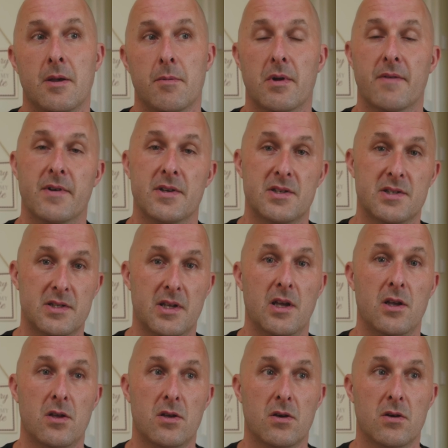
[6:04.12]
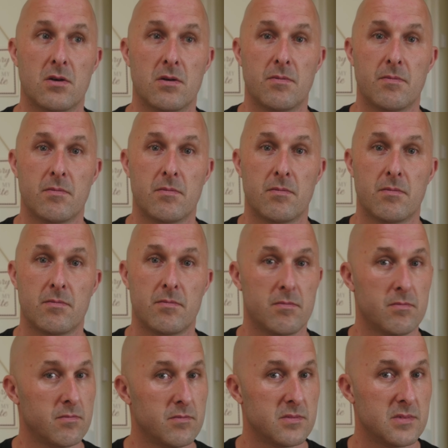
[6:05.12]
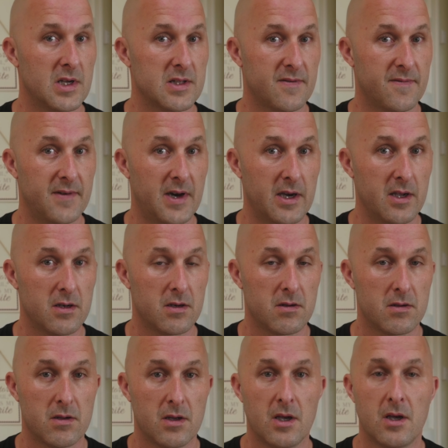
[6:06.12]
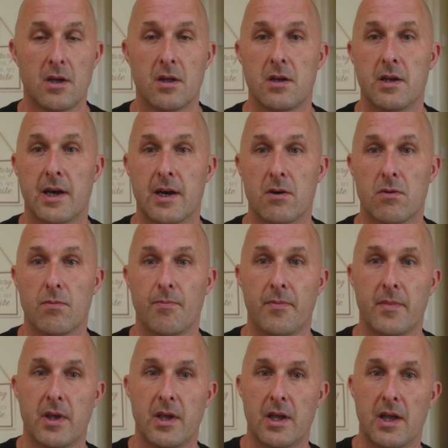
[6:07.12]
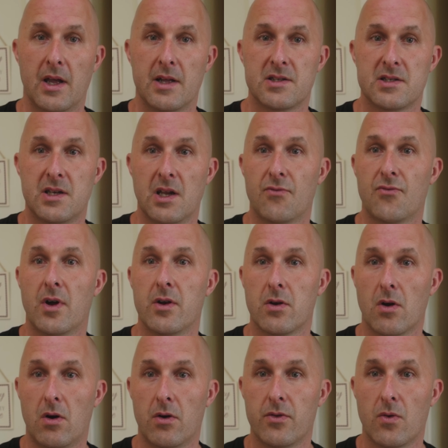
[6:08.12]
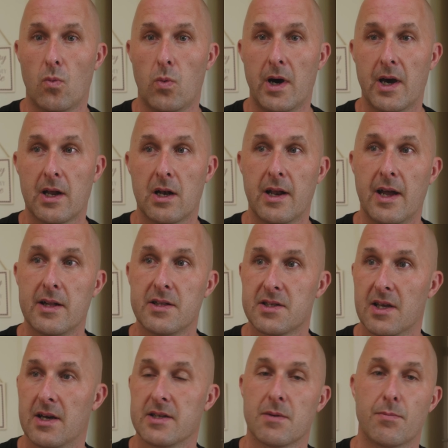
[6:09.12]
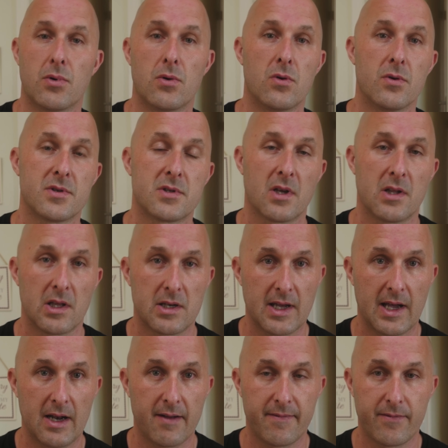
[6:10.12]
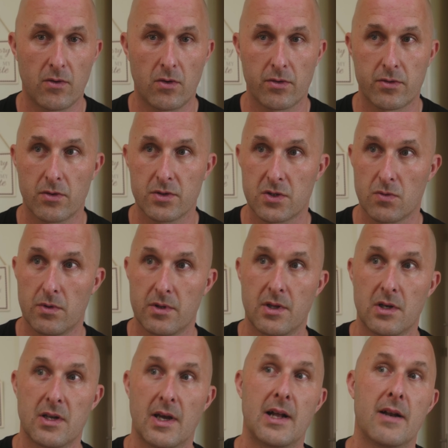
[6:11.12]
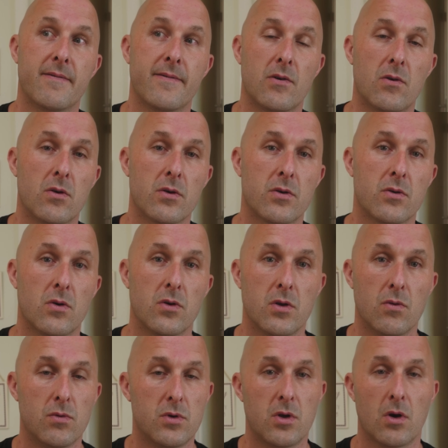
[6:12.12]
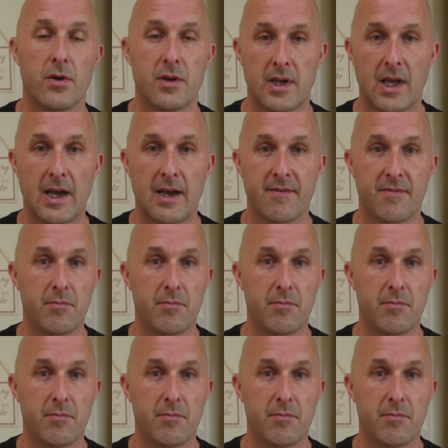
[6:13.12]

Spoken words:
But if I stay here, that's fine. Now, it's different on the wide lens as opposed to the telephoto. So with the telephoto, you don't have